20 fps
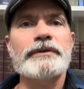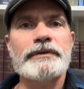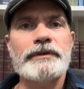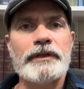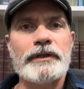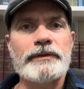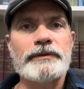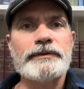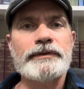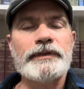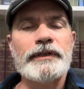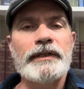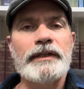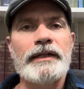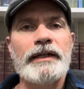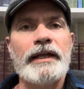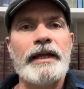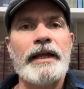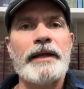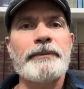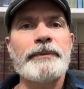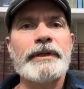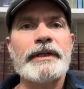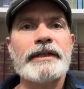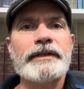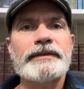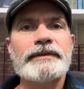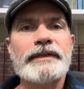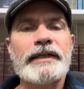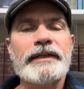knows. And we
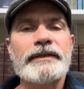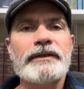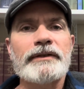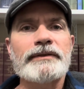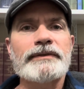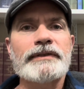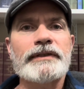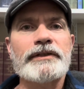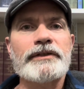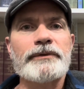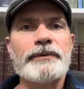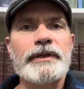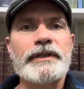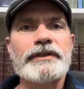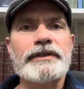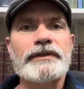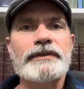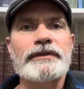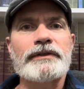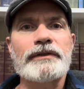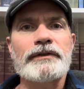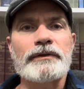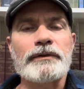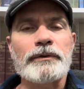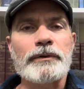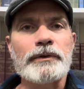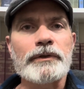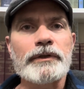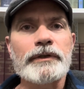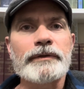can take those situations to the
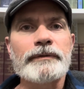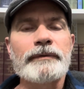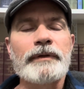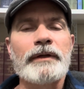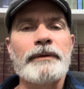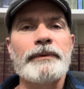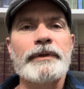Lord.